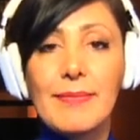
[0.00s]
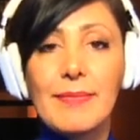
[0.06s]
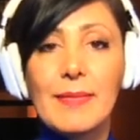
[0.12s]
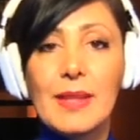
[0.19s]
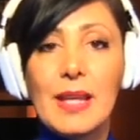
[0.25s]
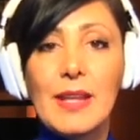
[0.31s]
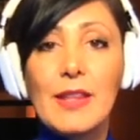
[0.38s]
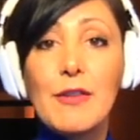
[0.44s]

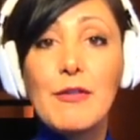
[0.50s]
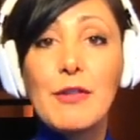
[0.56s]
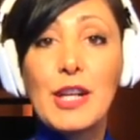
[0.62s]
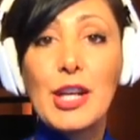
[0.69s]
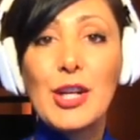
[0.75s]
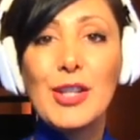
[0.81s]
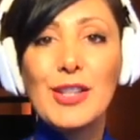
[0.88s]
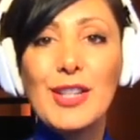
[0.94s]
The
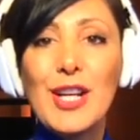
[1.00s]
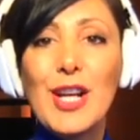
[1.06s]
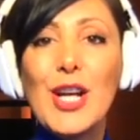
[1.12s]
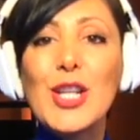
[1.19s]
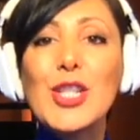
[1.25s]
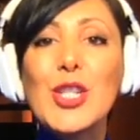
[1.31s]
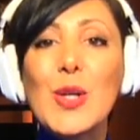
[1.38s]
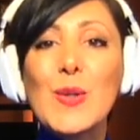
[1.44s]
figure
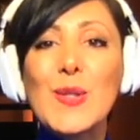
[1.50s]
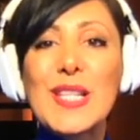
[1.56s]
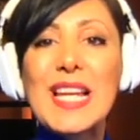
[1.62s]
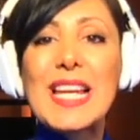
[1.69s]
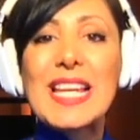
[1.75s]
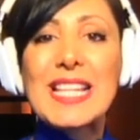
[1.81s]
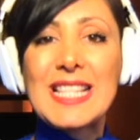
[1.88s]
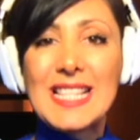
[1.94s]
shows
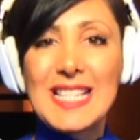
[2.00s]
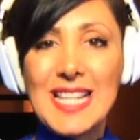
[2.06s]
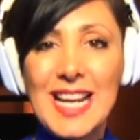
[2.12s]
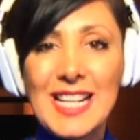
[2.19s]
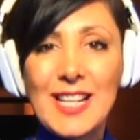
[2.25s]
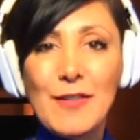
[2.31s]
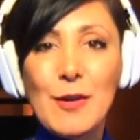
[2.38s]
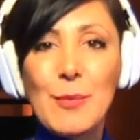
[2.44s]
inside
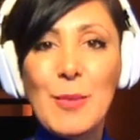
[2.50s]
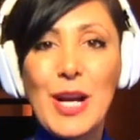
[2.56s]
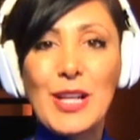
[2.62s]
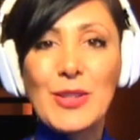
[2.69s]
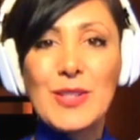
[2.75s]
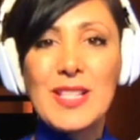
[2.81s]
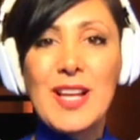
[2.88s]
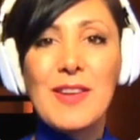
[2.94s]
of a
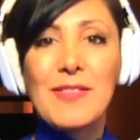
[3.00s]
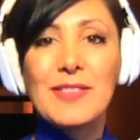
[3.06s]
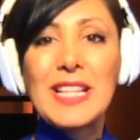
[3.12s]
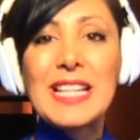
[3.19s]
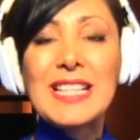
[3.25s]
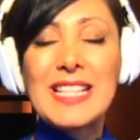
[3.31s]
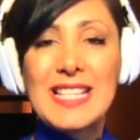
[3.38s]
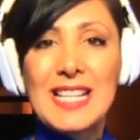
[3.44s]
Microsoft
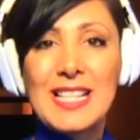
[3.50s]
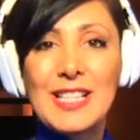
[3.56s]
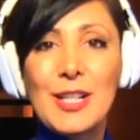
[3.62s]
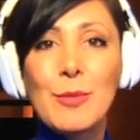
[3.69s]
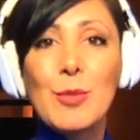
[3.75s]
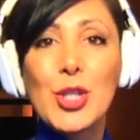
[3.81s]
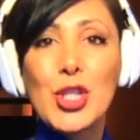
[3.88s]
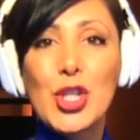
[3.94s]
data center
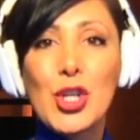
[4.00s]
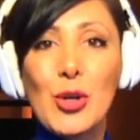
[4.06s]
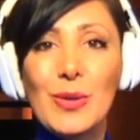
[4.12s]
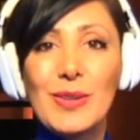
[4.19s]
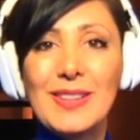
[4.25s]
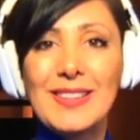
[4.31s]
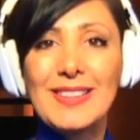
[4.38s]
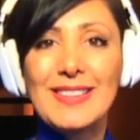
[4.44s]
module.
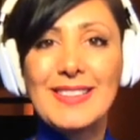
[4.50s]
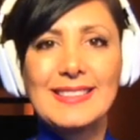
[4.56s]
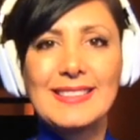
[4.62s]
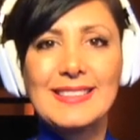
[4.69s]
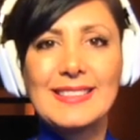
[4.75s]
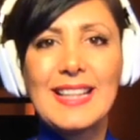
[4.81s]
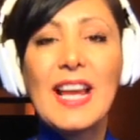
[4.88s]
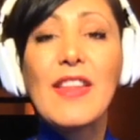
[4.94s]

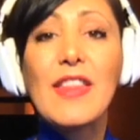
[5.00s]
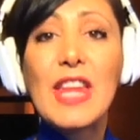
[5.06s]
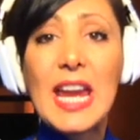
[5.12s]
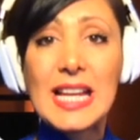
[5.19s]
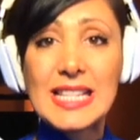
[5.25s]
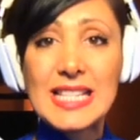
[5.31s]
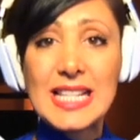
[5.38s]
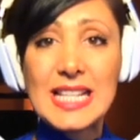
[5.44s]
The
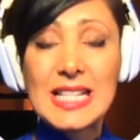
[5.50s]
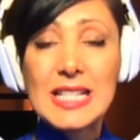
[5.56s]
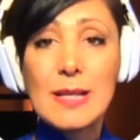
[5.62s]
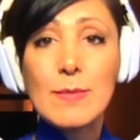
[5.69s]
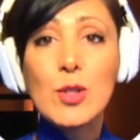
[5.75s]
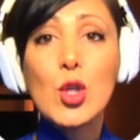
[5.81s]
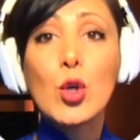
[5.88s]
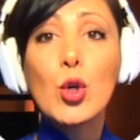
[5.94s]
end
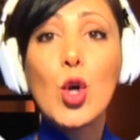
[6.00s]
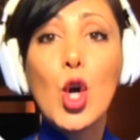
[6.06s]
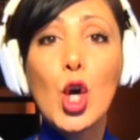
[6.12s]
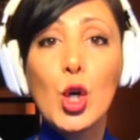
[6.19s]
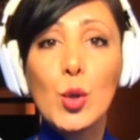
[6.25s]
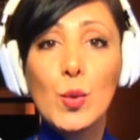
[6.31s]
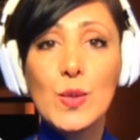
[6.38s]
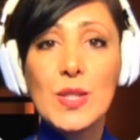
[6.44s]
systems or
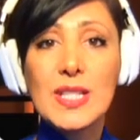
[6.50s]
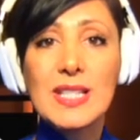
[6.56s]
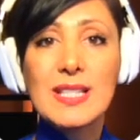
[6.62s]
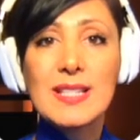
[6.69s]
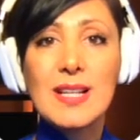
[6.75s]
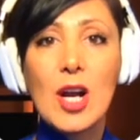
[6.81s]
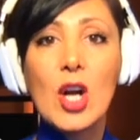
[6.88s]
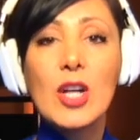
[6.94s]
hosts
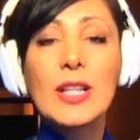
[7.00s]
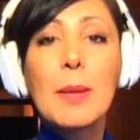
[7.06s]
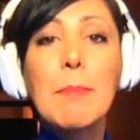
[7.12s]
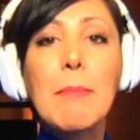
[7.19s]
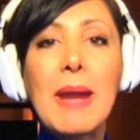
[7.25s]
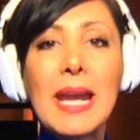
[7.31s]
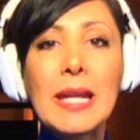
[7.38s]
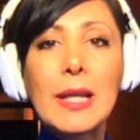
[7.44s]
are the
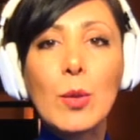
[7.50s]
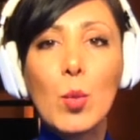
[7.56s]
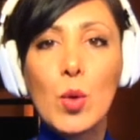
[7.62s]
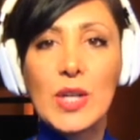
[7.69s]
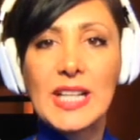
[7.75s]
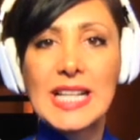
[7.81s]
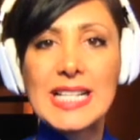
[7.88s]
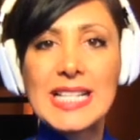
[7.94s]
main
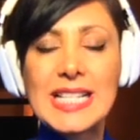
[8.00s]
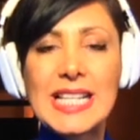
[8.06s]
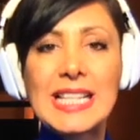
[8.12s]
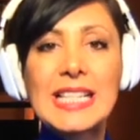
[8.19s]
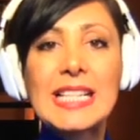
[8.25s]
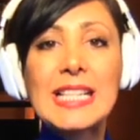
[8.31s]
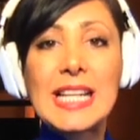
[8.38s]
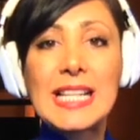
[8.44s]
workers in the
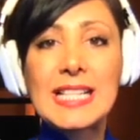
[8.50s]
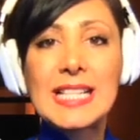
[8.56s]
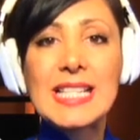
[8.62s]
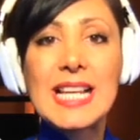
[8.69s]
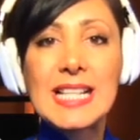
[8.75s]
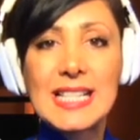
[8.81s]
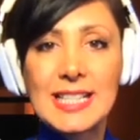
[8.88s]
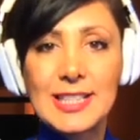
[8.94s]
data
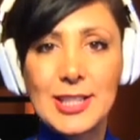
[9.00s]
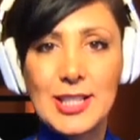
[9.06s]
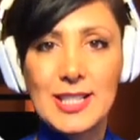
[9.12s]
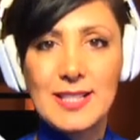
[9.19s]
centers.